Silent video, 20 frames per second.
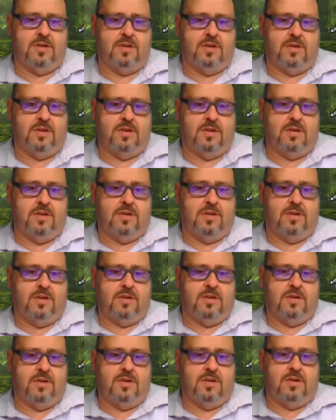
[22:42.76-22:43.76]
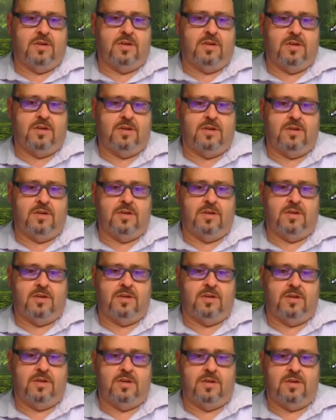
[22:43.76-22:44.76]

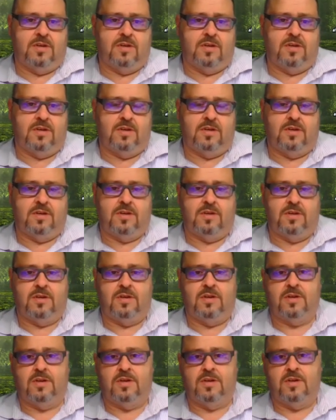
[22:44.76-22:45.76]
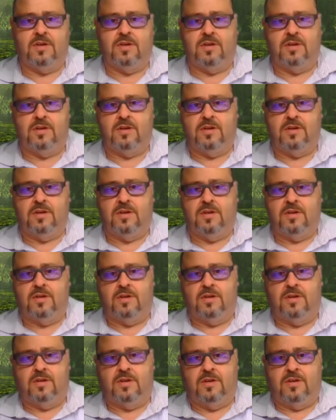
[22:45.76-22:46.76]

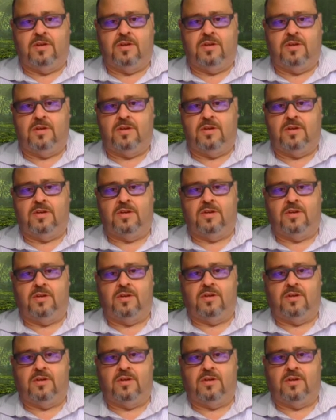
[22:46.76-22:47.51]
(not speaking)